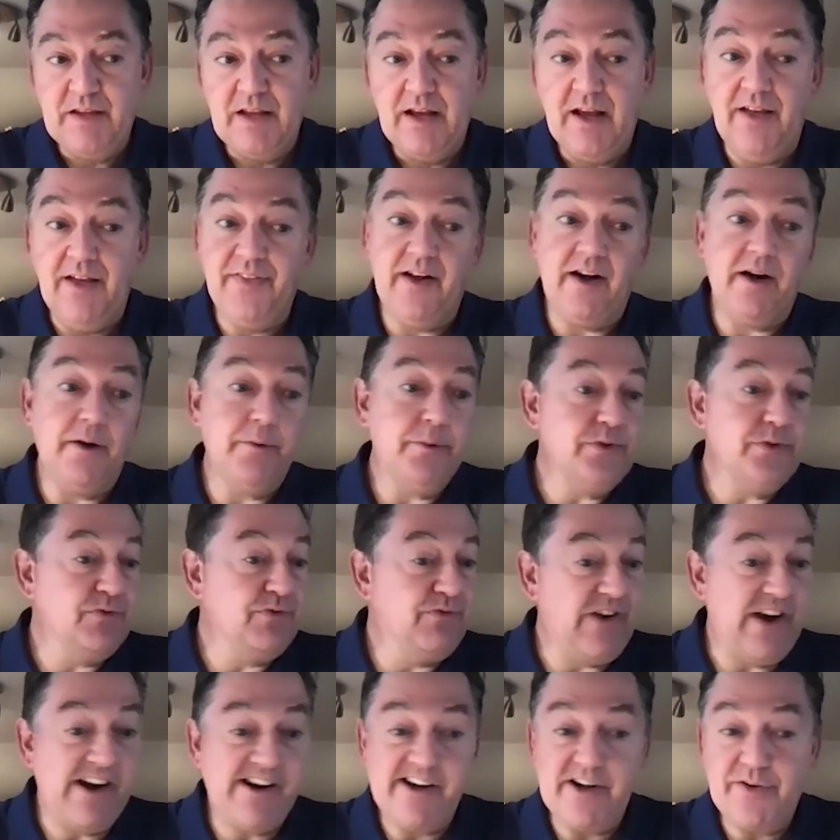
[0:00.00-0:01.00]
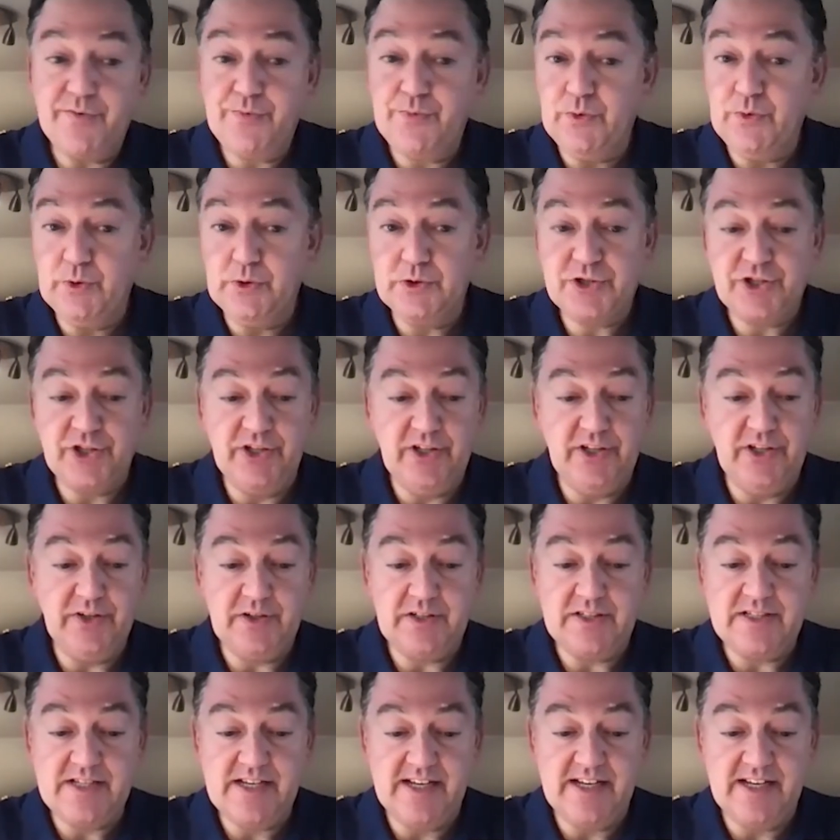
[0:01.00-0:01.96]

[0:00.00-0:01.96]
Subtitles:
And then I was very fortunate